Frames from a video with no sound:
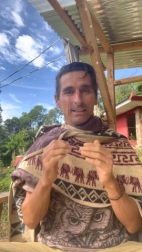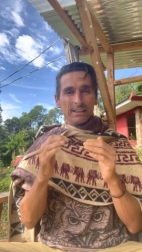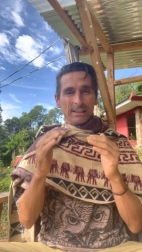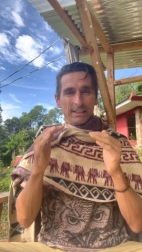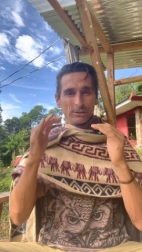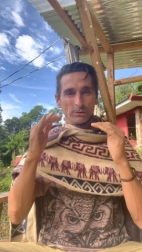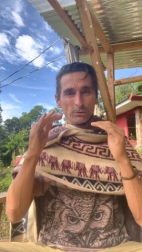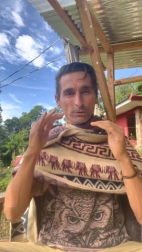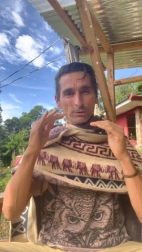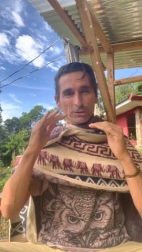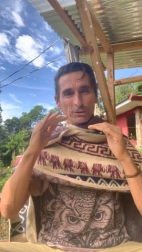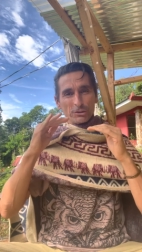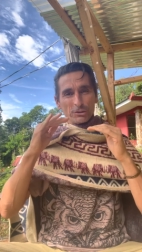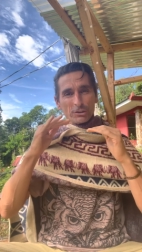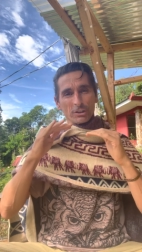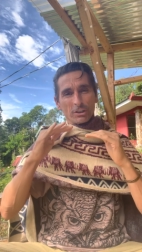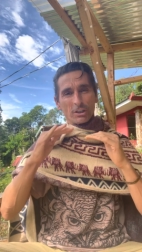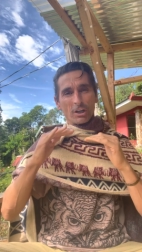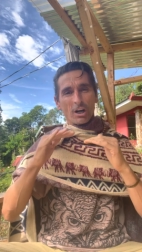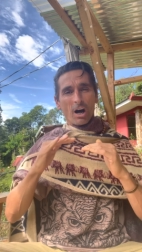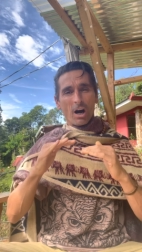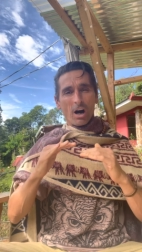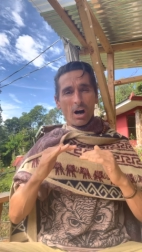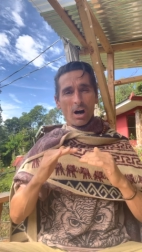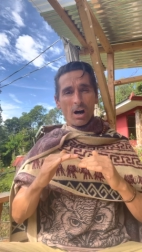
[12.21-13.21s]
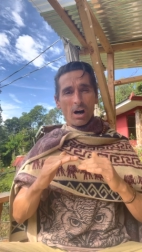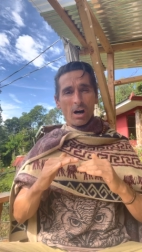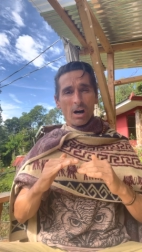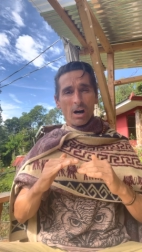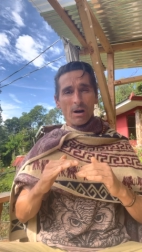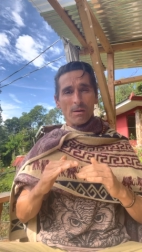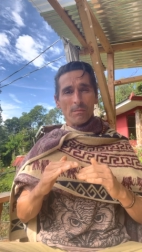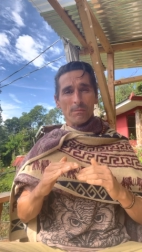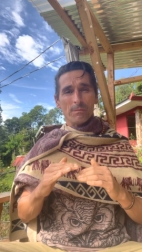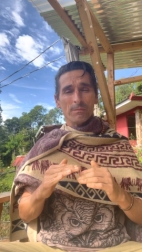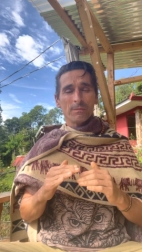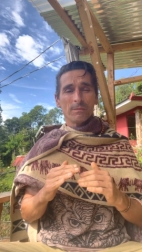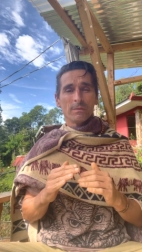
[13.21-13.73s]
in order to
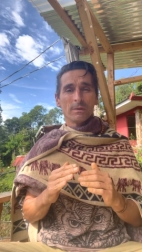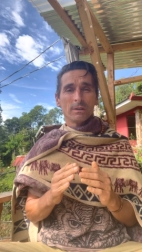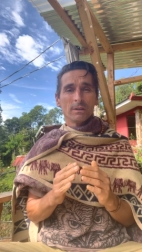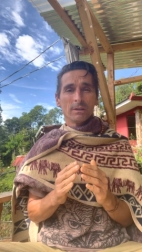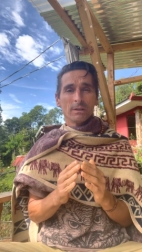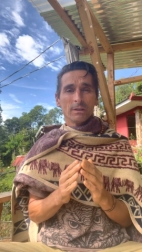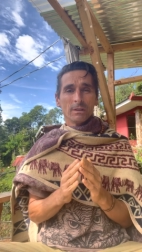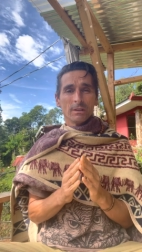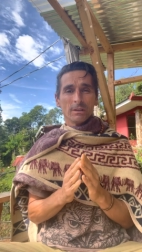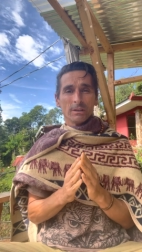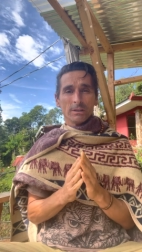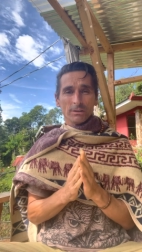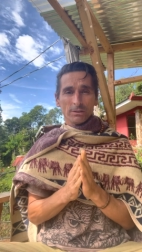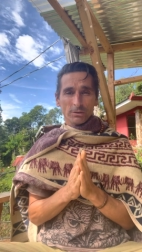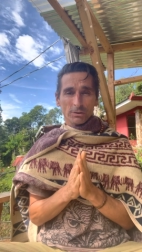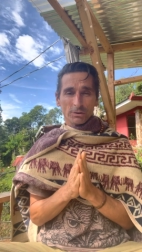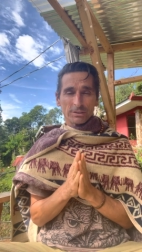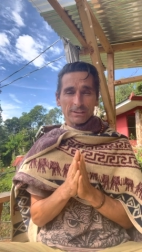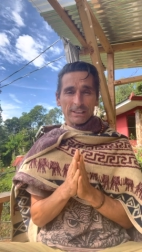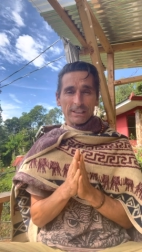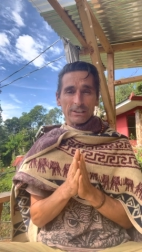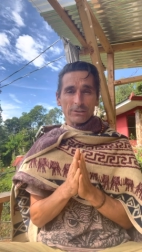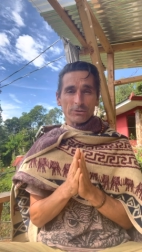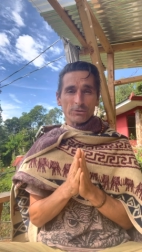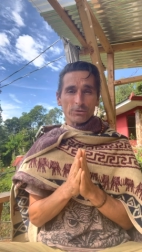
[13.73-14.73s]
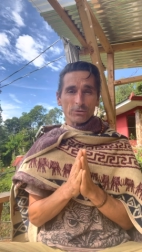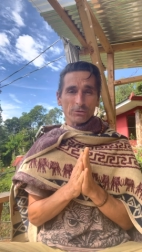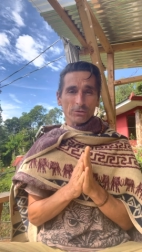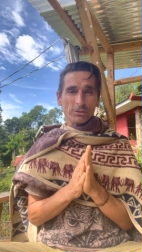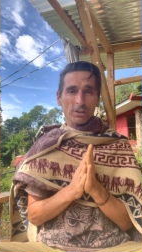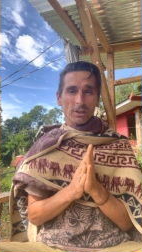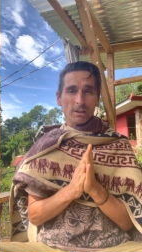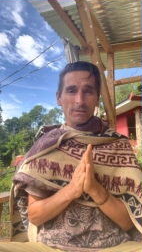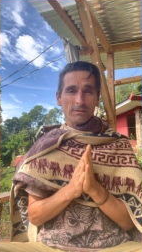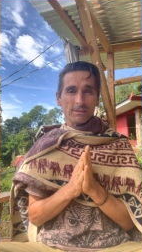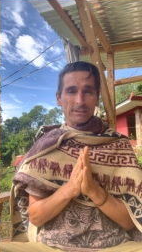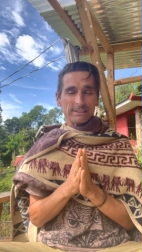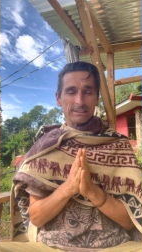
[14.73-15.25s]
calm your central
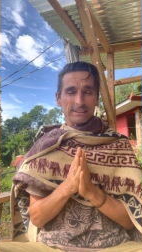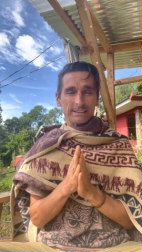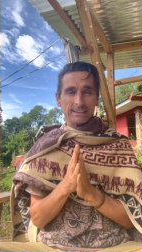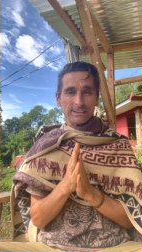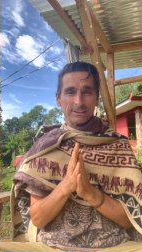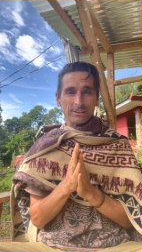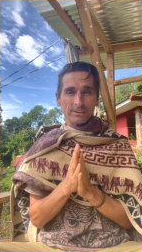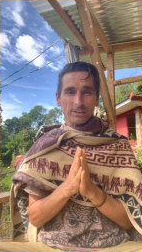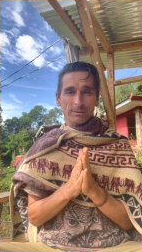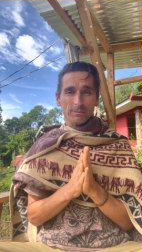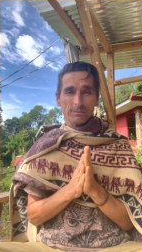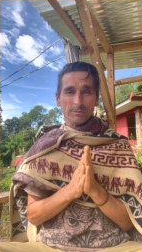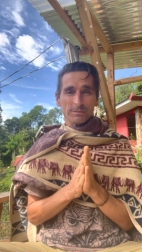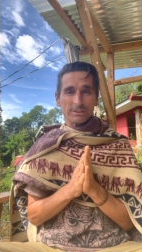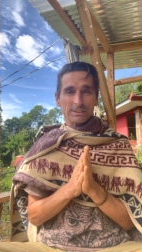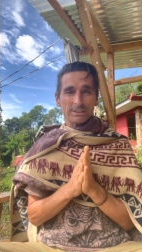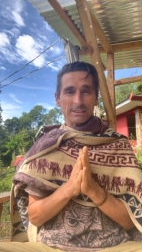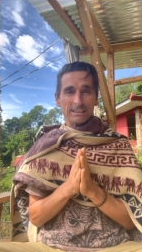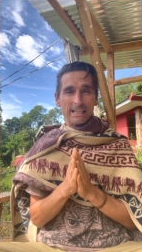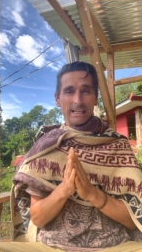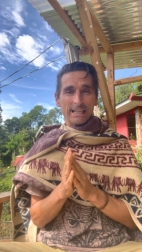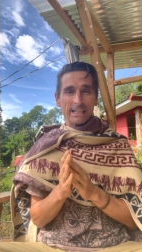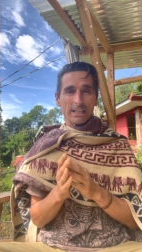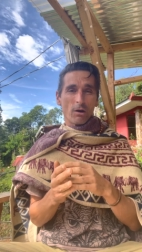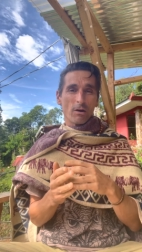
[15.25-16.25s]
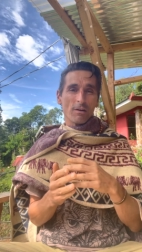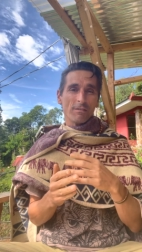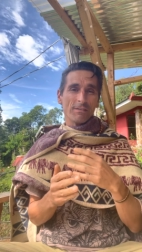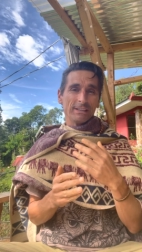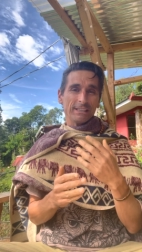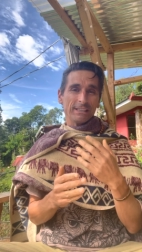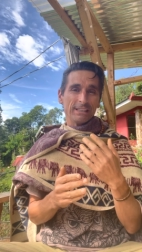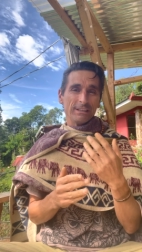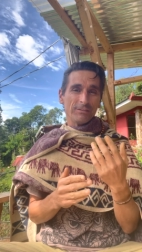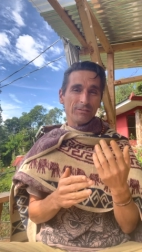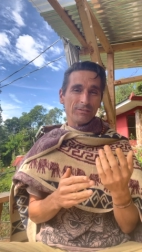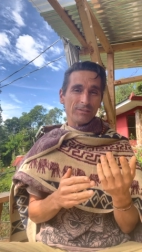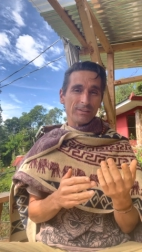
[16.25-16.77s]
nervous system, to let go of
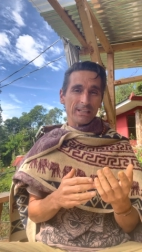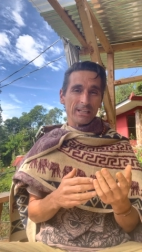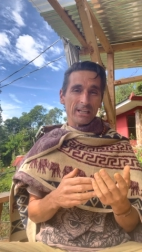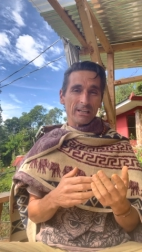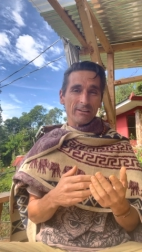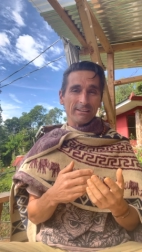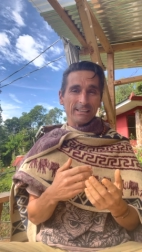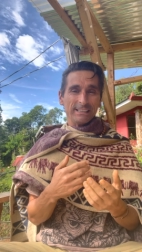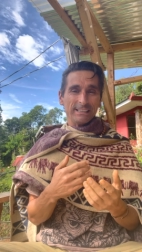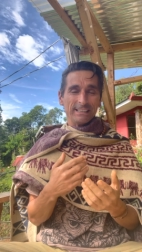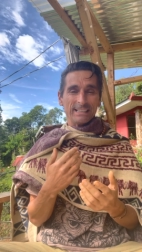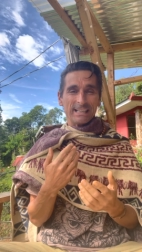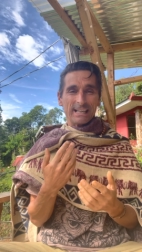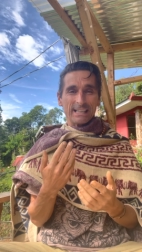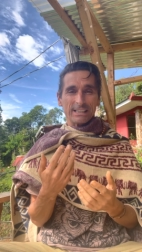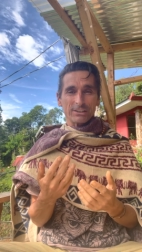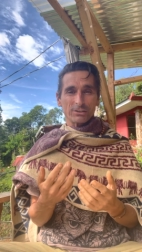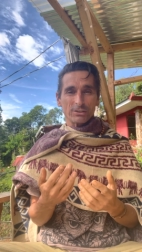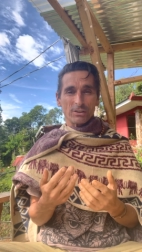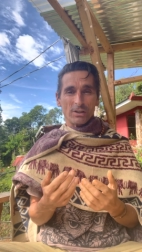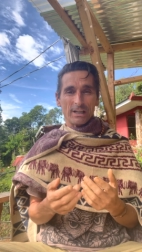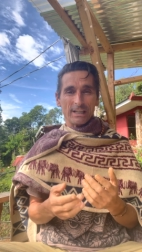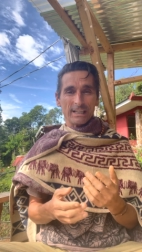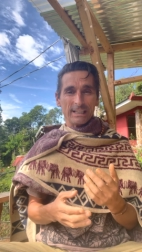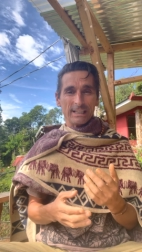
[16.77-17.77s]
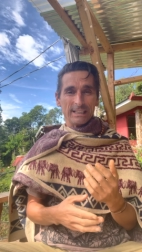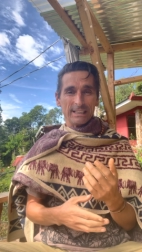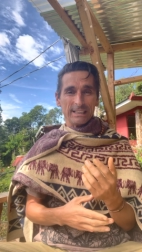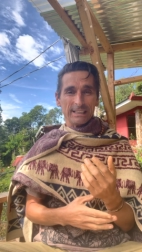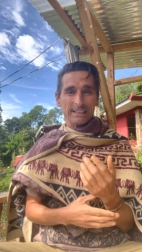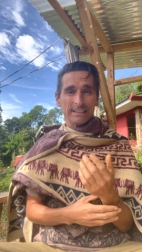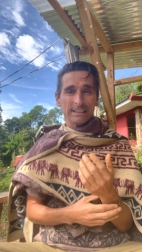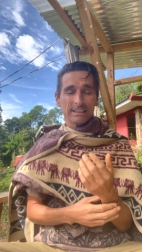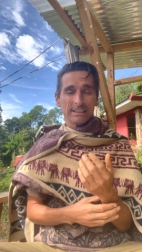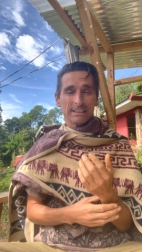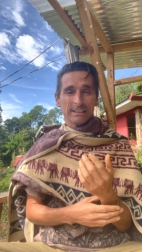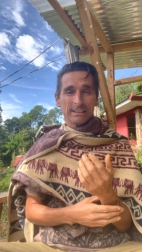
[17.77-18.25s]
any fear, any anxiety,